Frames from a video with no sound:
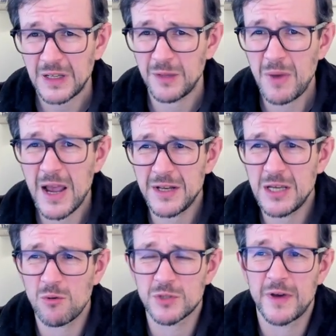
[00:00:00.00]
And my
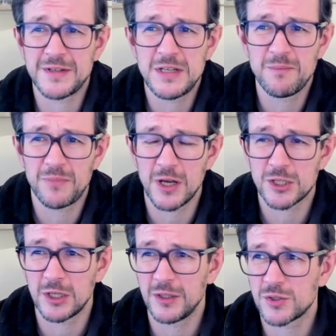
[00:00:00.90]
idea was very simple
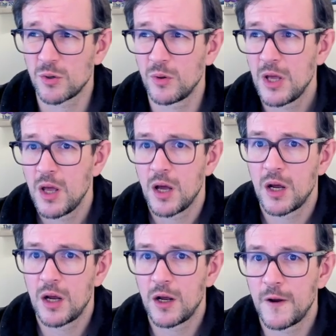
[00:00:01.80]
actually. So
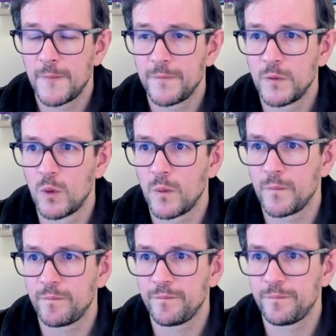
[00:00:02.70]
no,
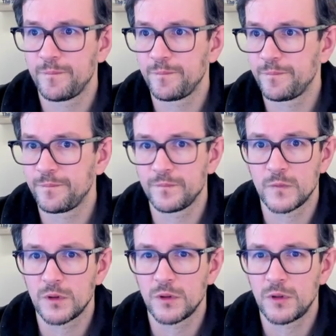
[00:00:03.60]

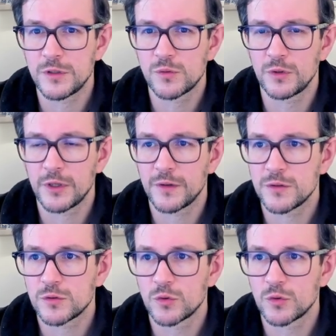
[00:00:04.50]
let's do it like this.